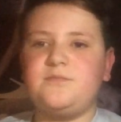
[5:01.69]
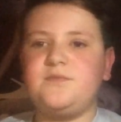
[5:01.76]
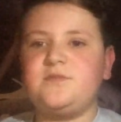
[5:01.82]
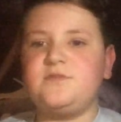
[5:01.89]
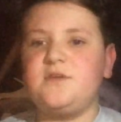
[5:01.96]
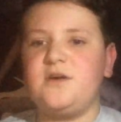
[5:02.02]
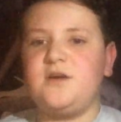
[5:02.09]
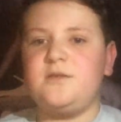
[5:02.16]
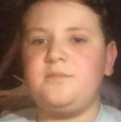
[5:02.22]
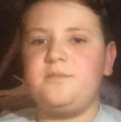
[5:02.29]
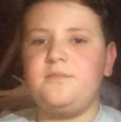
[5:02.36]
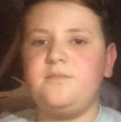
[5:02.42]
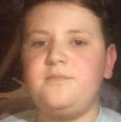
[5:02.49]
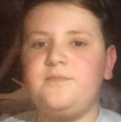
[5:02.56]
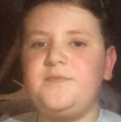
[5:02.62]
started
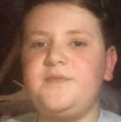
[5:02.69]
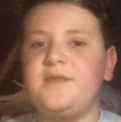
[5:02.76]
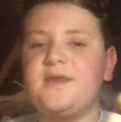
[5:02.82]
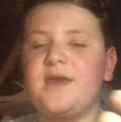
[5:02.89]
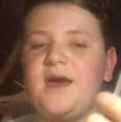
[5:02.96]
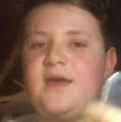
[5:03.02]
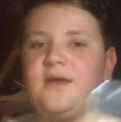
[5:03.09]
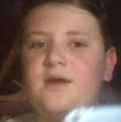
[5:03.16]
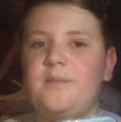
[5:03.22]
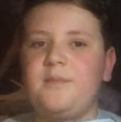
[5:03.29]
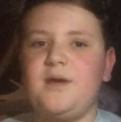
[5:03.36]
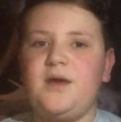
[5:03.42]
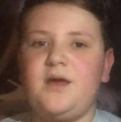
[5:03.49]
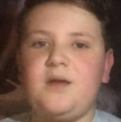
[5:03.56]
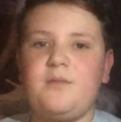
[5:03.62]
getting a bit